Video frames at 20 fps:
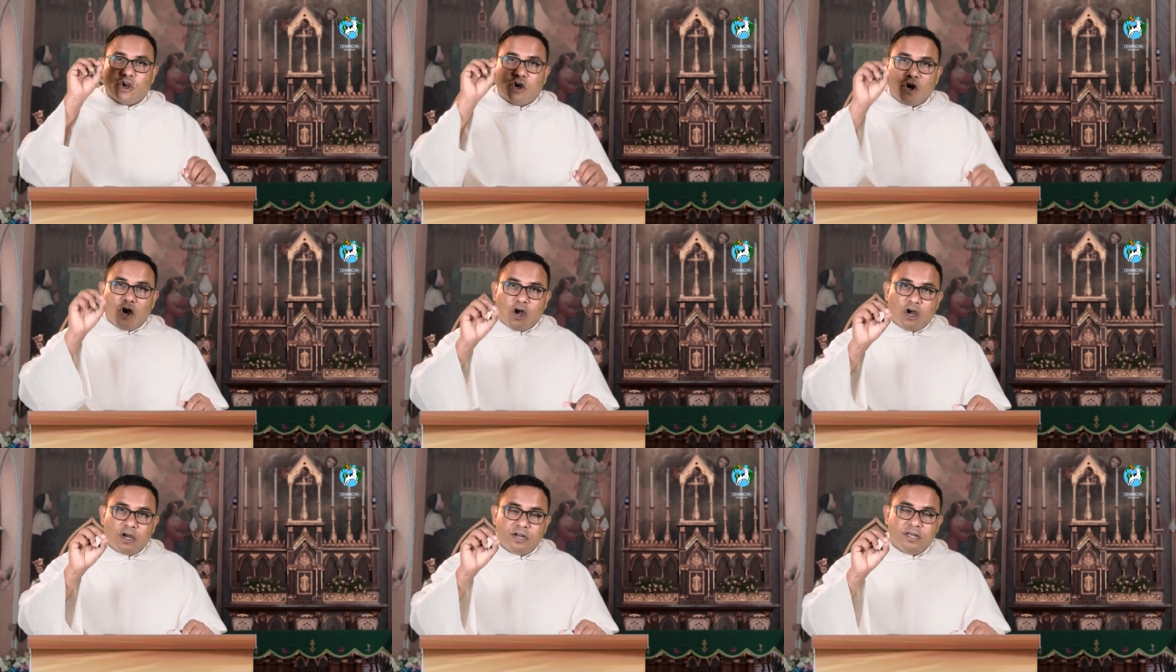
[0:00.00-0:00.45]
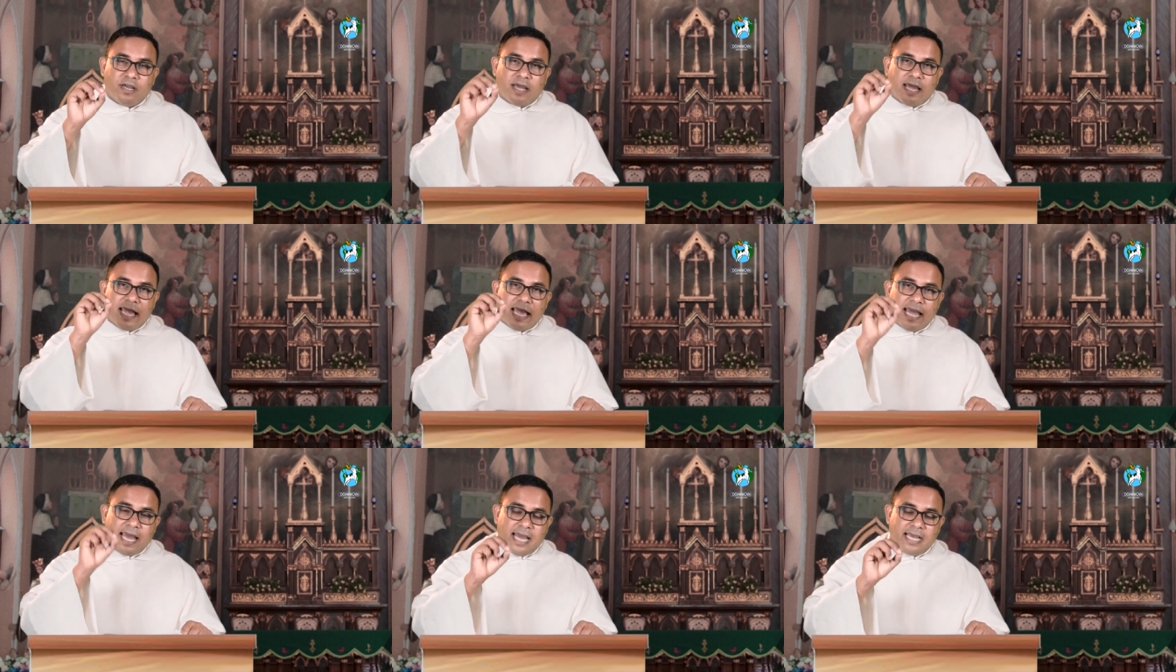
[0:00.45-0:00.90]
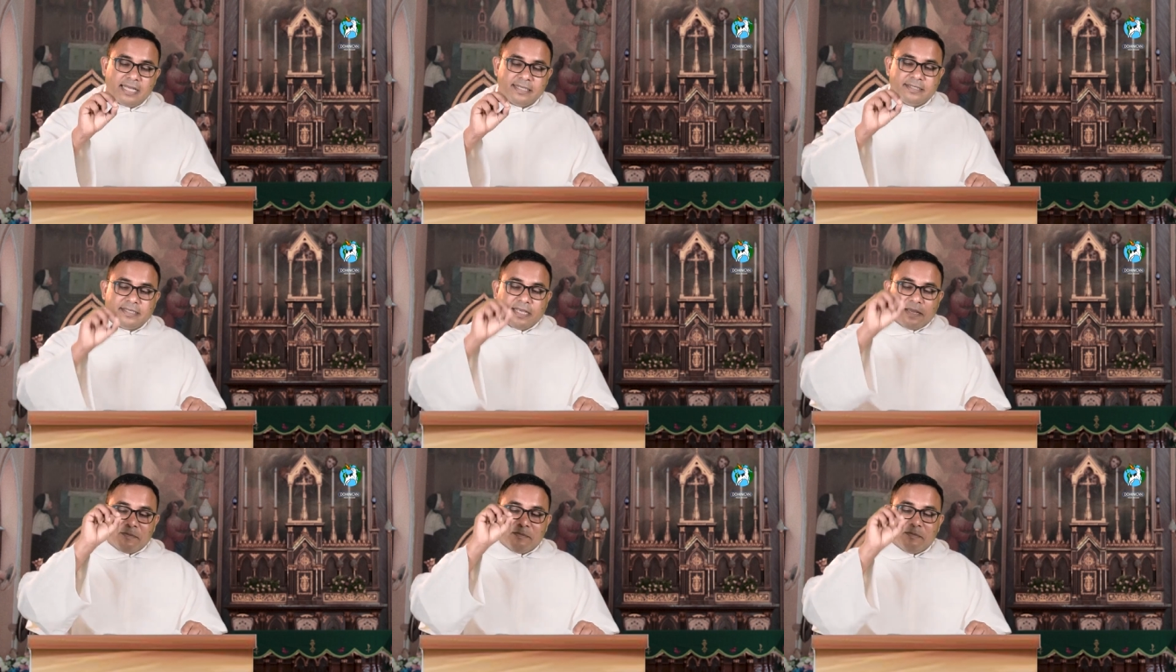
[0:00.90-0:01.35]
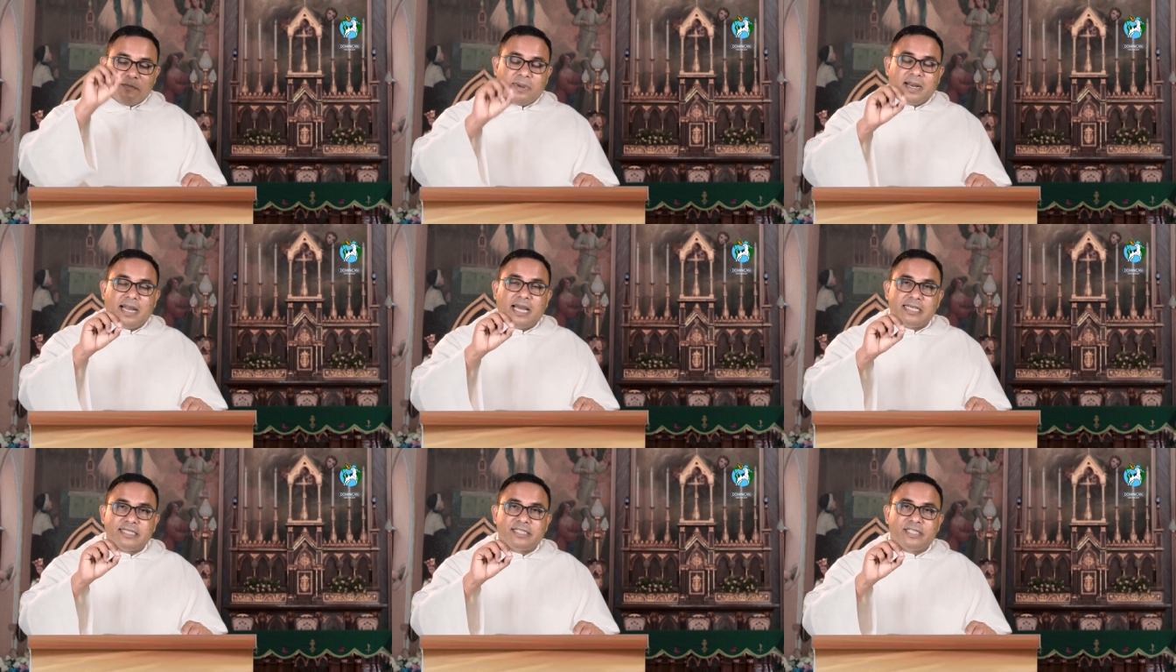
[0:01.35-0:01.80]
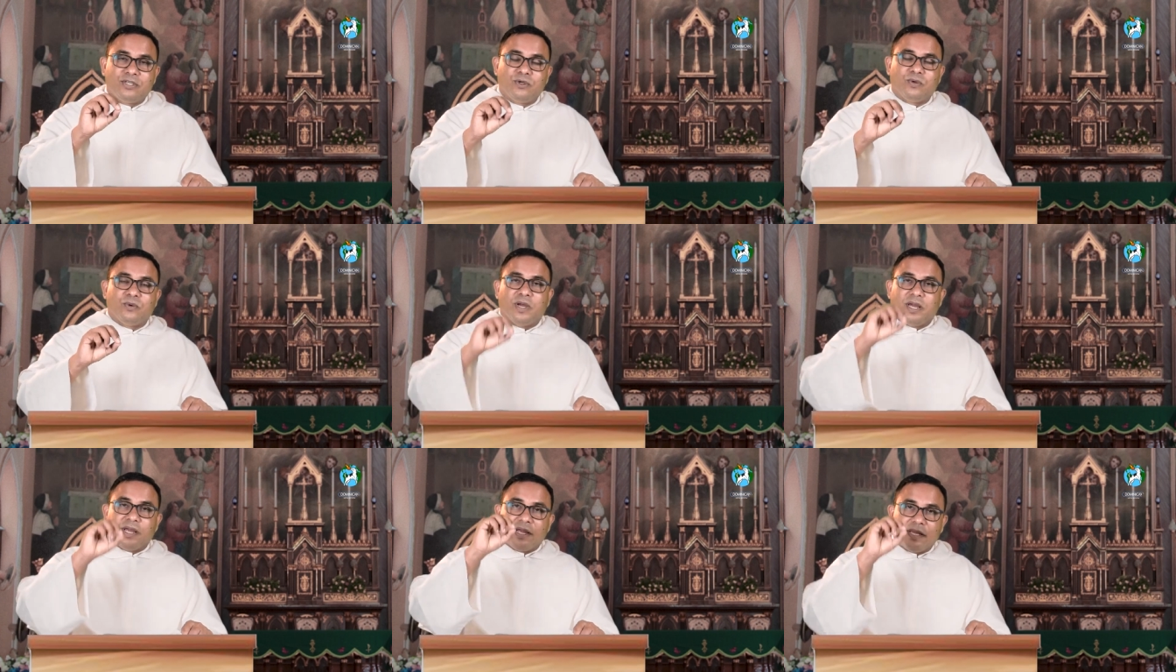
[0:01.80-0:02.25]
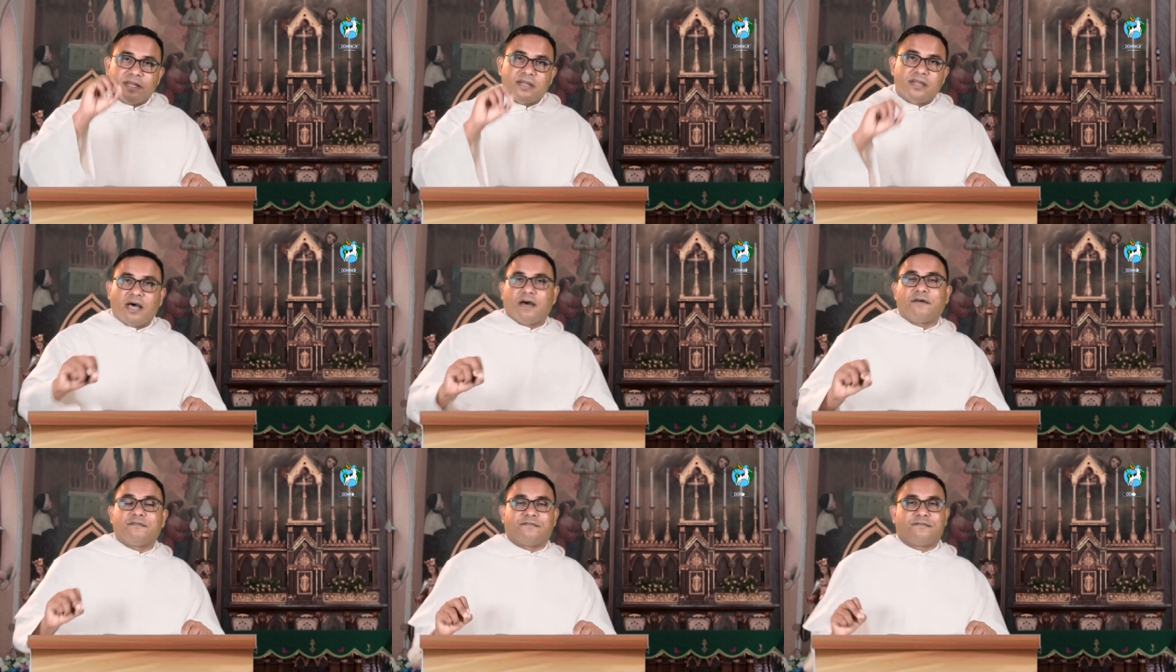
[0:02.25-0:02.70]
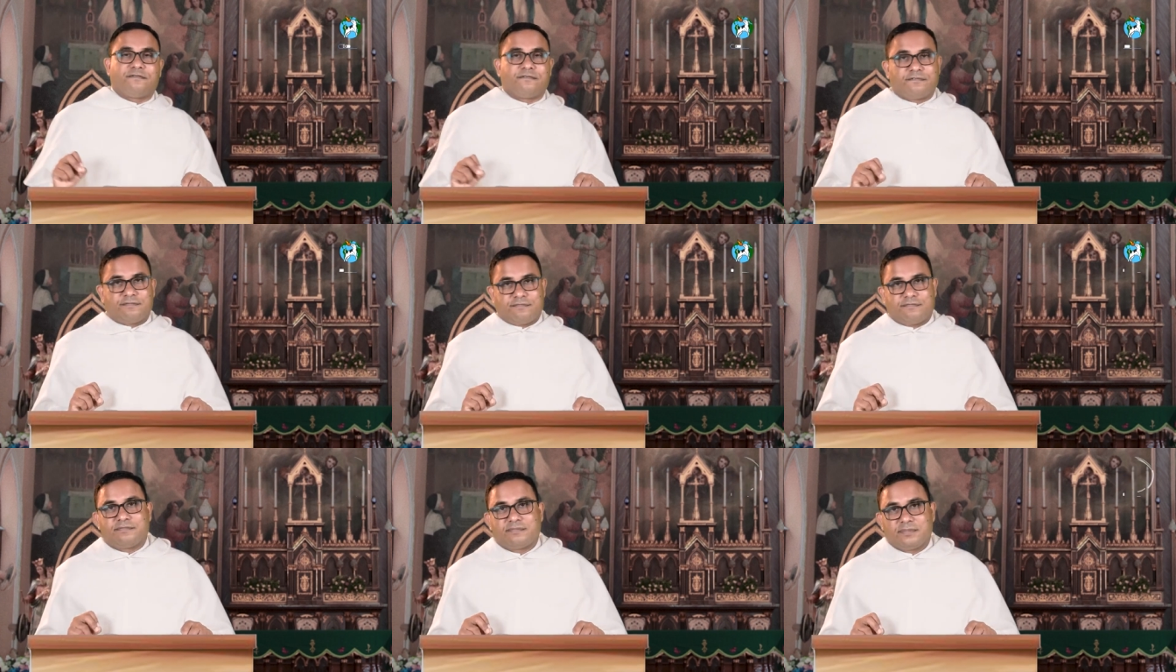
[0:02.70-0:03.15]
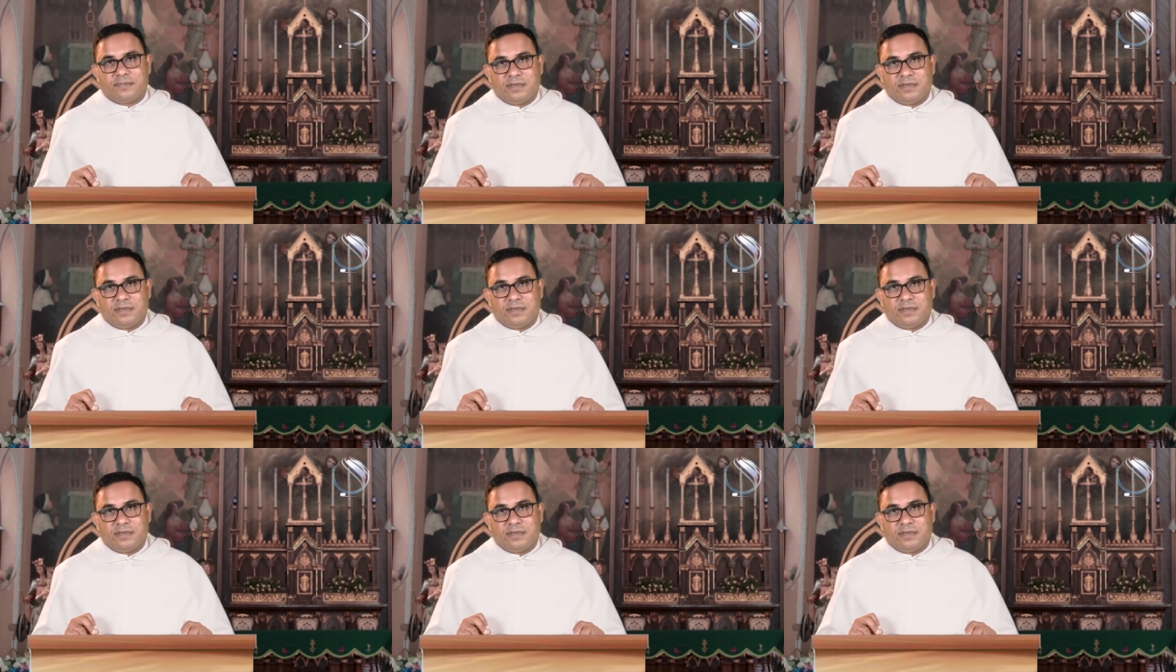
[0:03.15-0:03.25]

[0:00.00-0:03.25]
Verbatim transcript: God has blessed you enough